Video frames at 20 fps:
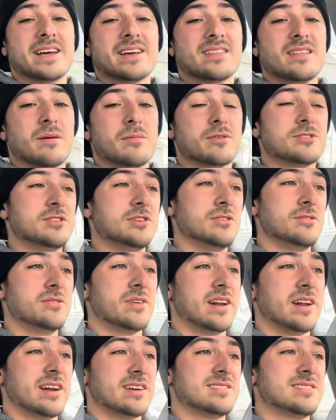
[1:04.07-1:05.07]
number 2
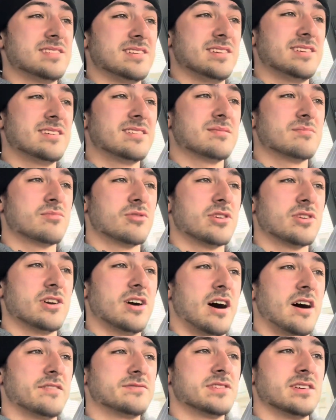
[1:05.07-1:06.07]
that I see pretty
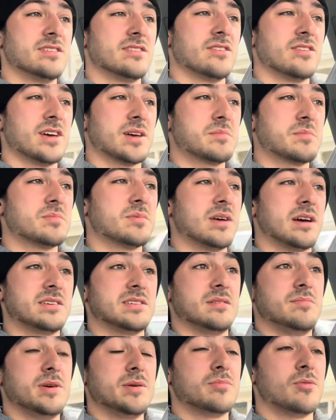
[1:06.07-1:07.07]
often, or like I
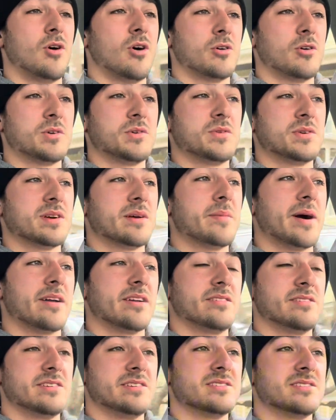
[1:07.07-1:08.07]
see people arguing
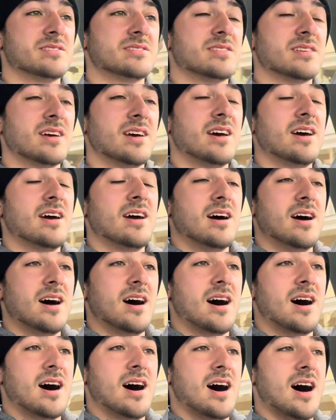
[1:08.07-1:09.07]
about at least,
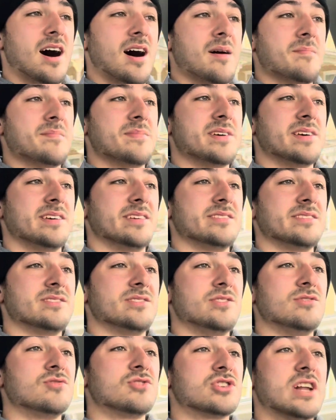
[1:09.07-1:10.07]

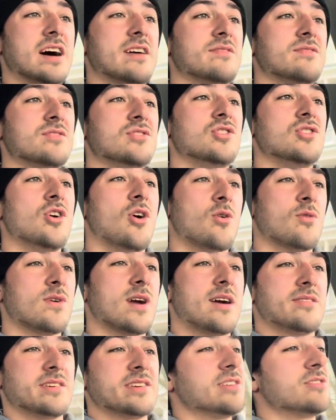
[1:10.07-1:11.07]
is you should have no
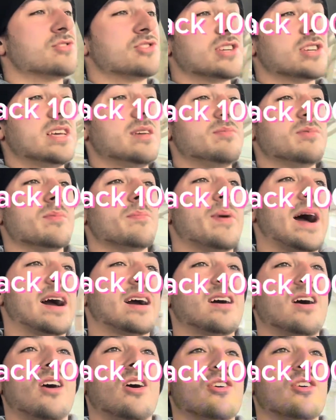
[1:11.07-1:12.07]
rounding. You should keep your
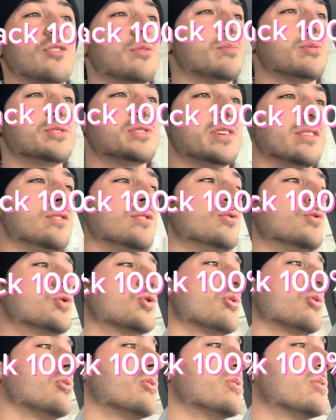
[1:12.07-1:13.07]
back 100%
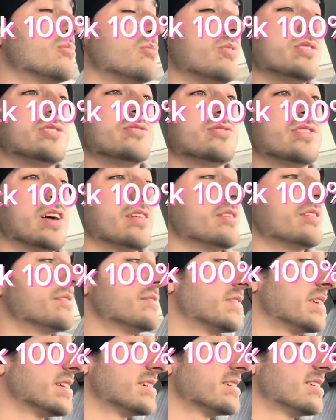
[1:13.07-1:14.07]
neutral when you're
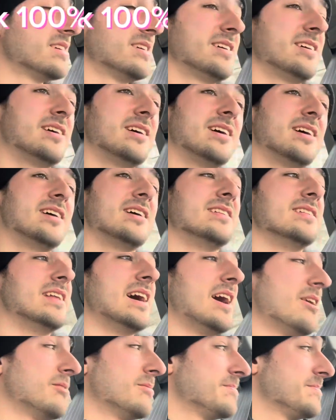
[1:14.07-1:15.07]
deadlifting.
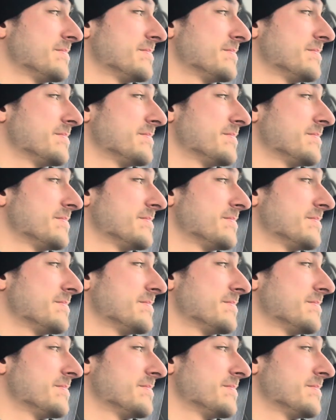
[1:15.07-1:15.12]
Now,